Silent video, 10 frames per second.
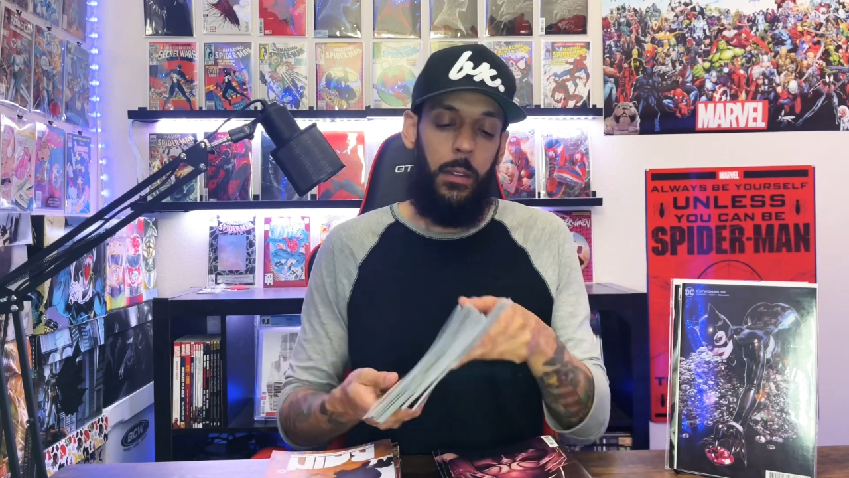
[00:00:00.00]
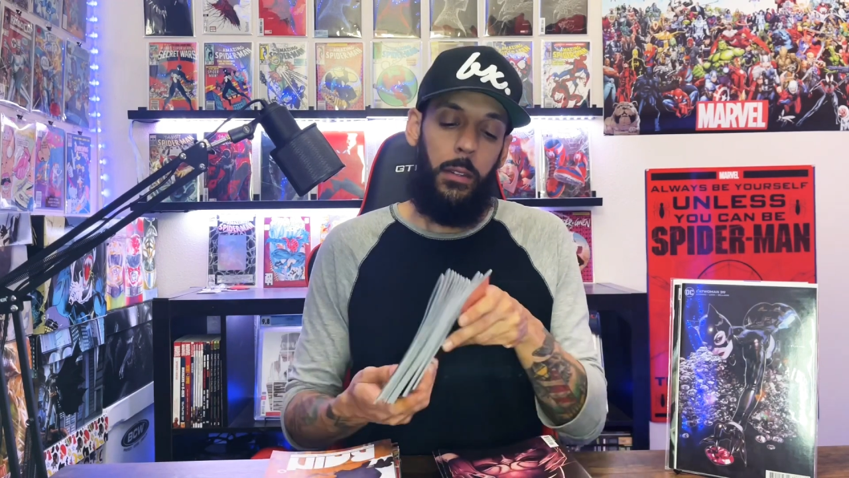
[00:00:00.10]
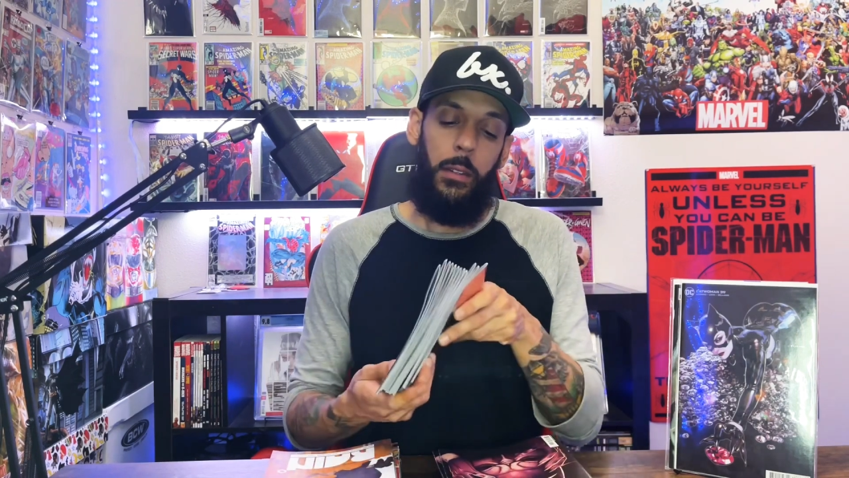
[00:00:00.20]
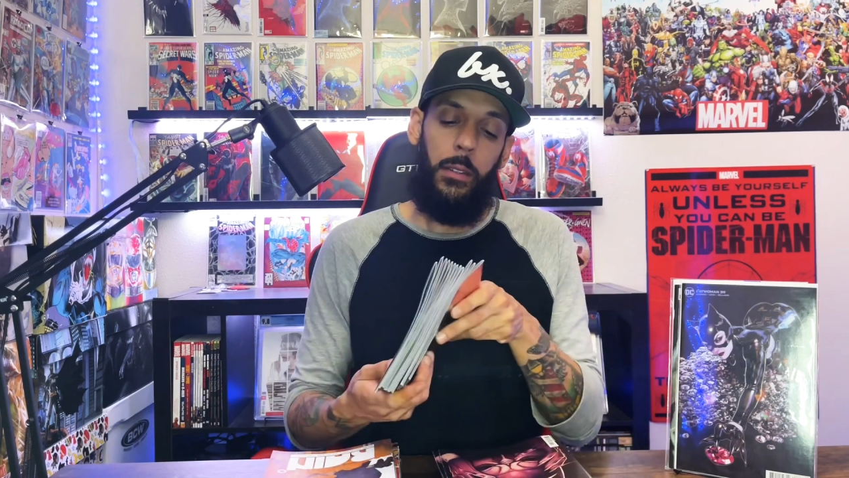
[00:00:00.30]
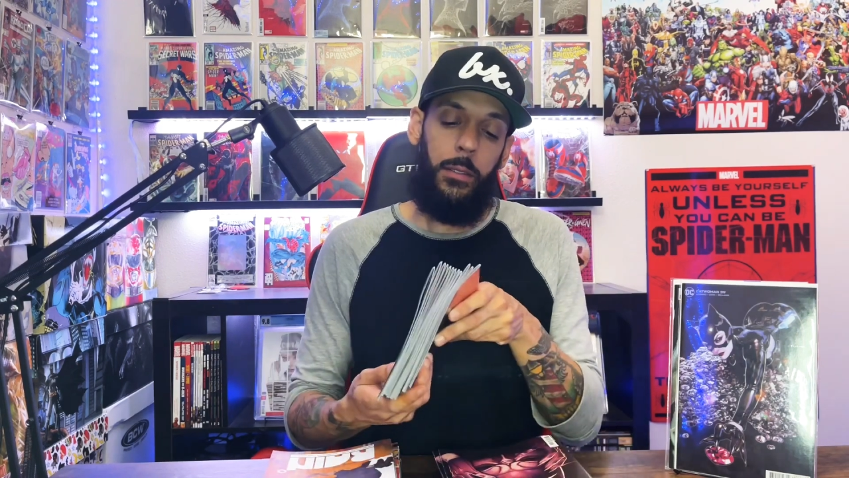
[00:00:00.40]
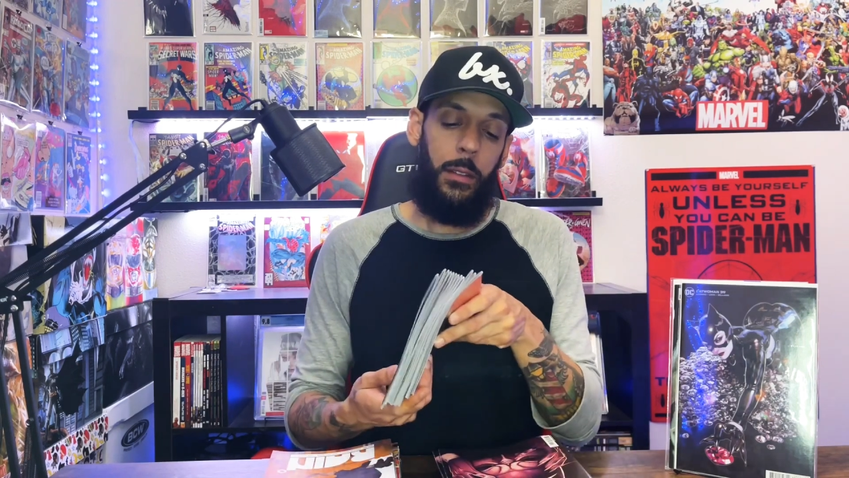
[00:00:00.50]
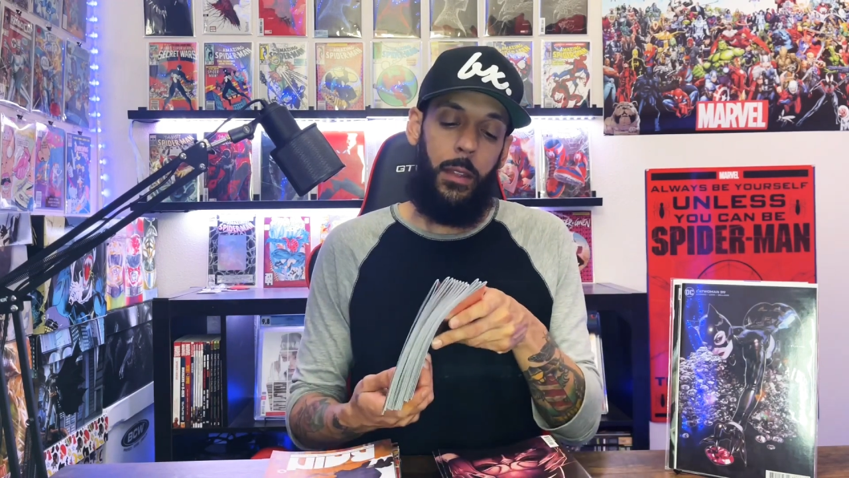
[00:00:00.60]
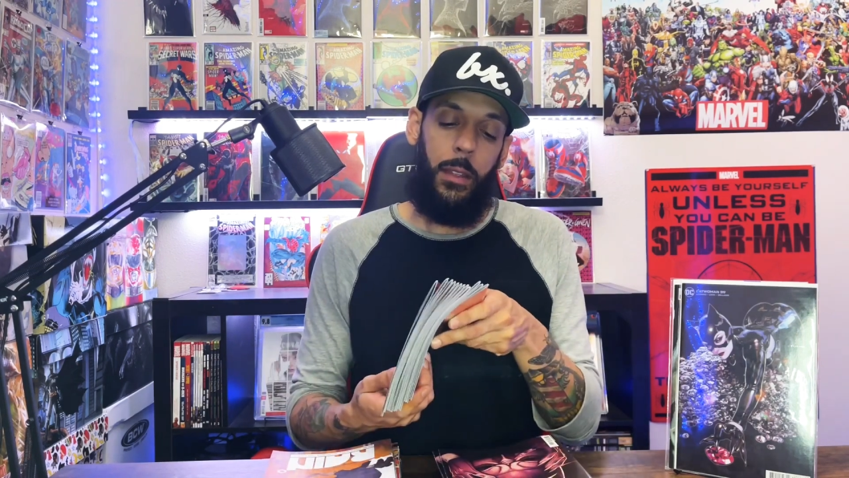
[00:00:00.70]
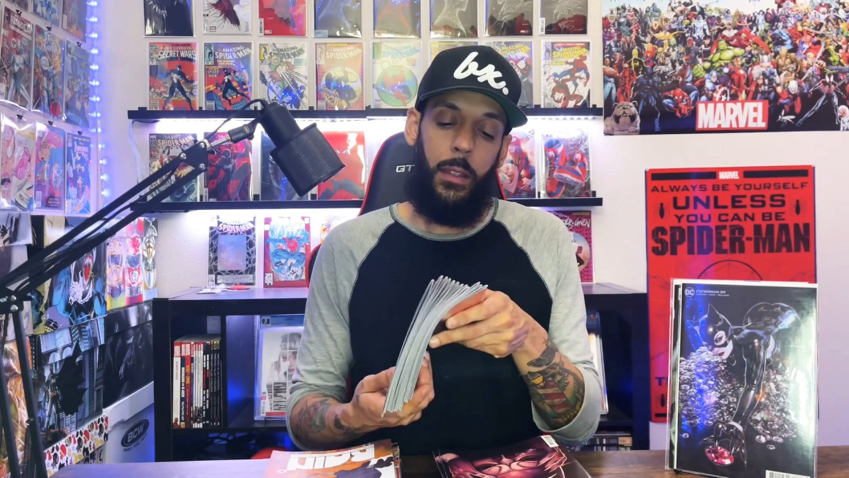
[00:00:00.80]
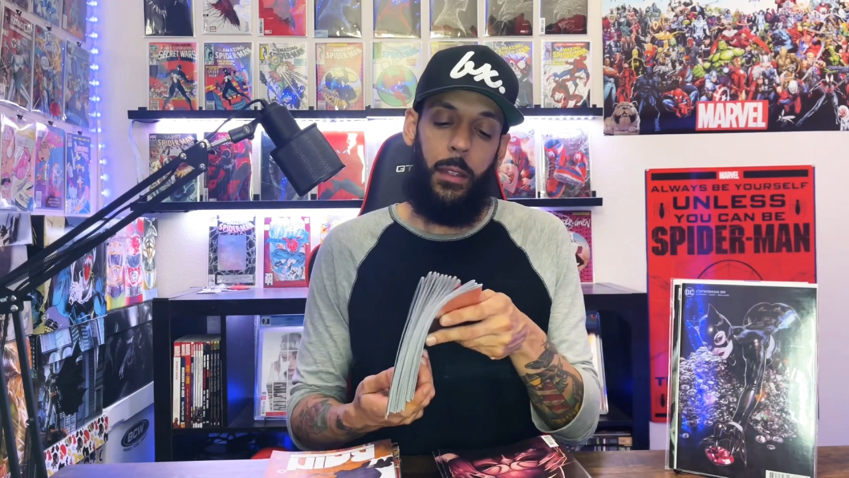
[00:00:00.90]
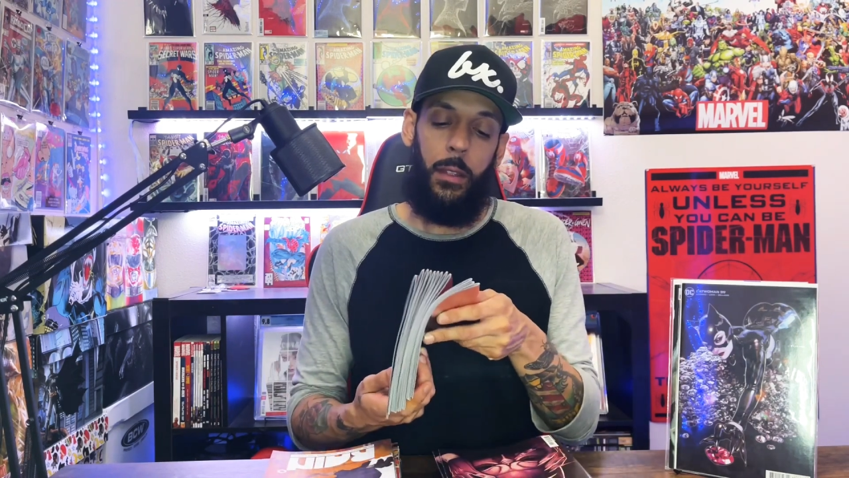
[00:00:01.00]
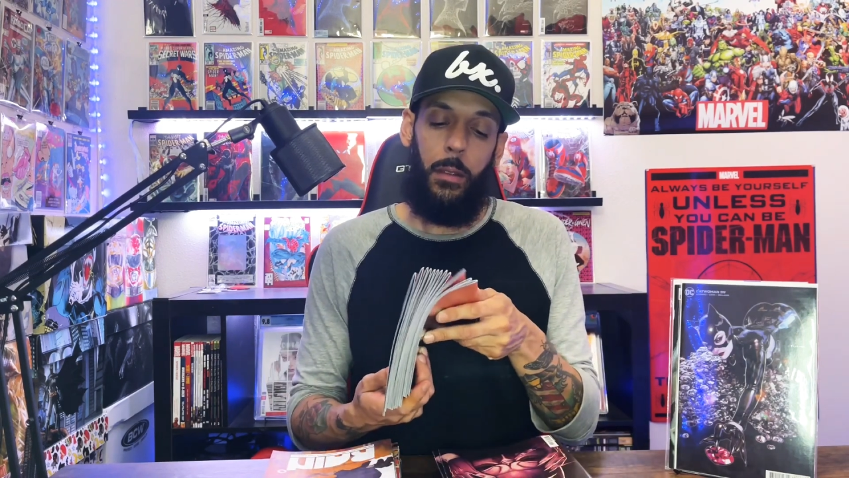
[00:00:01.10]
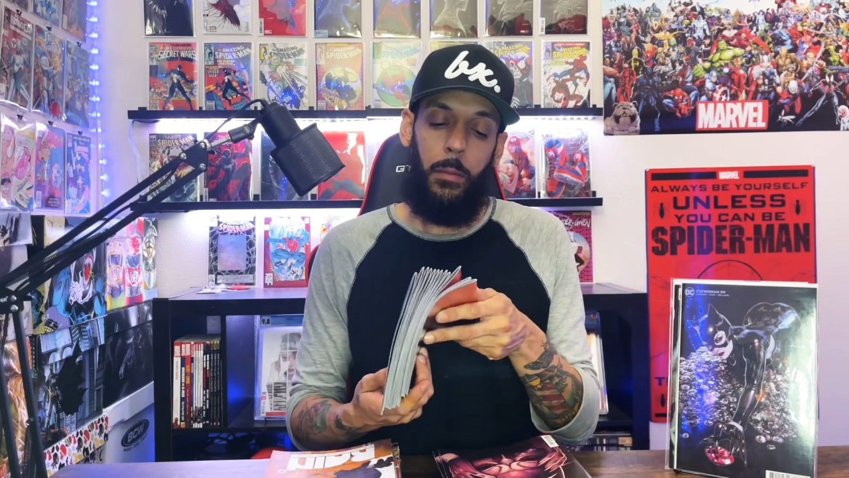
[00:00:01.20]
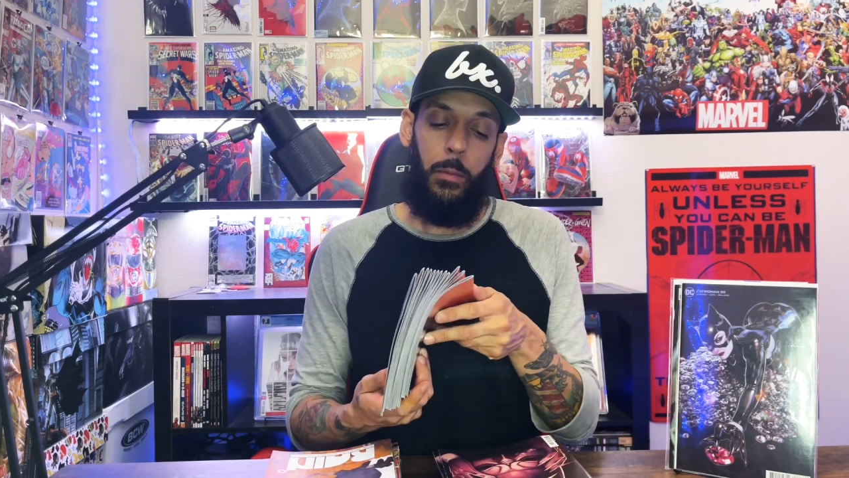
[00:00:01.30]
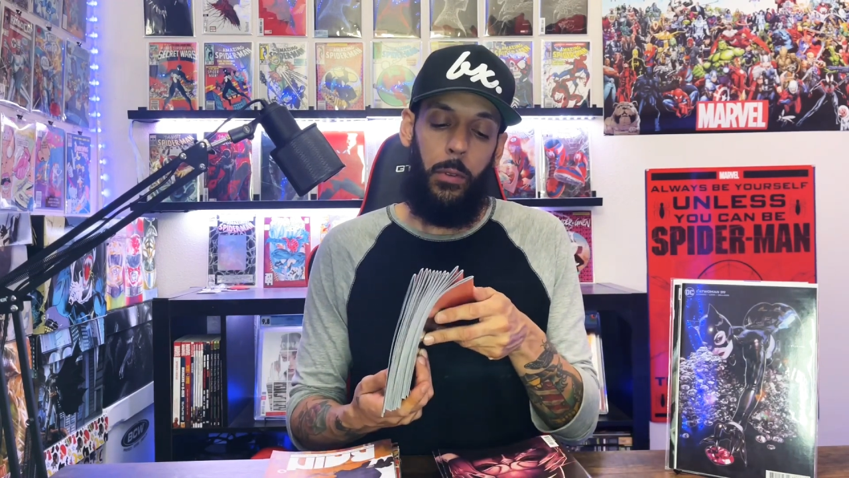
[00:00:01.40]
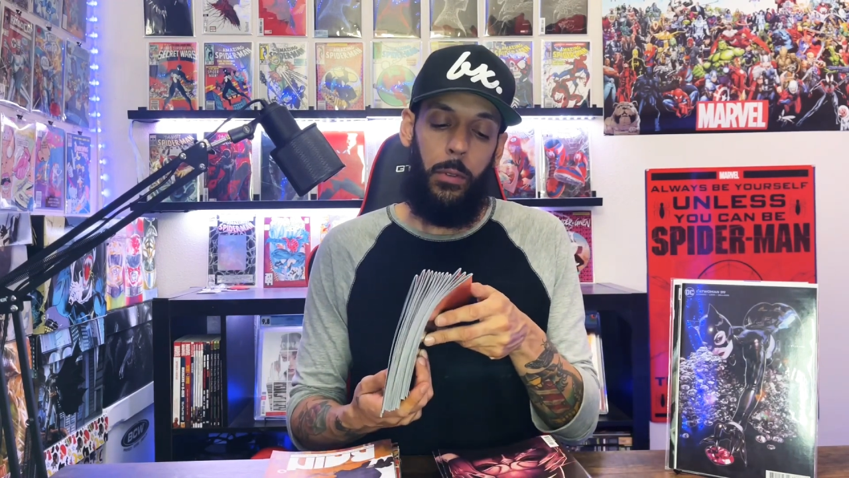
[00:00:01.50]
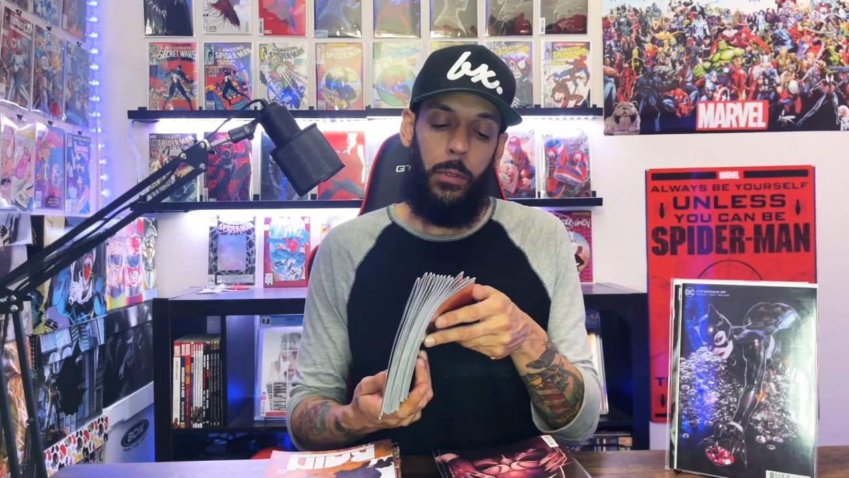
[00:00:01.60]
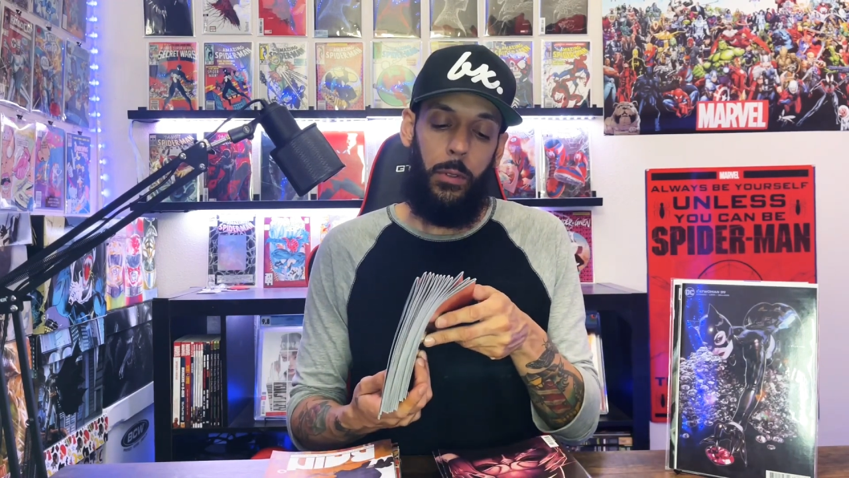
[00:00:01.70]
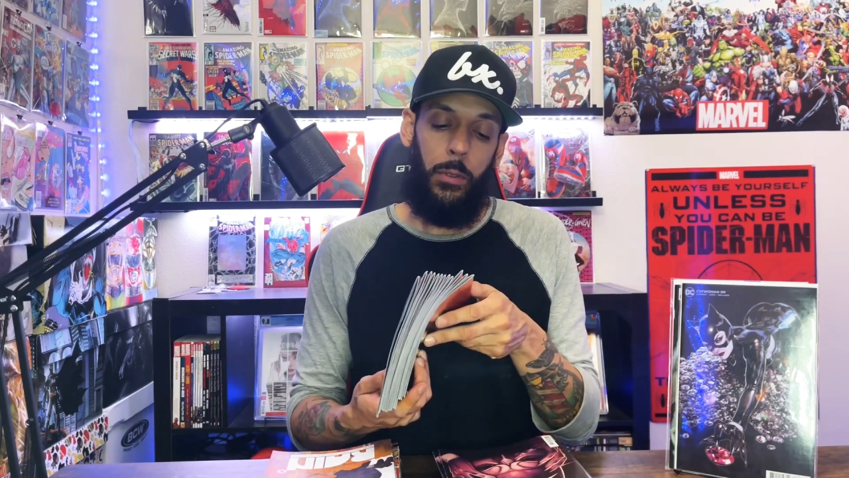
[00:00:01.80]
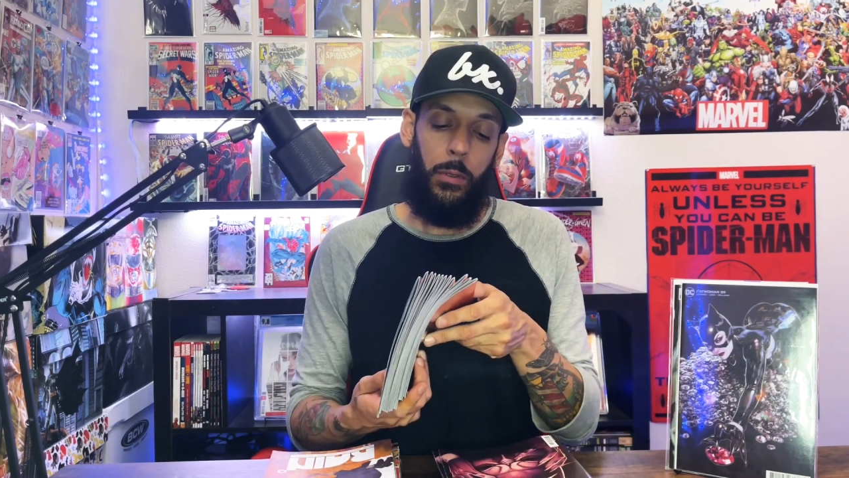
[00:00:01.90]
These are 1, 2,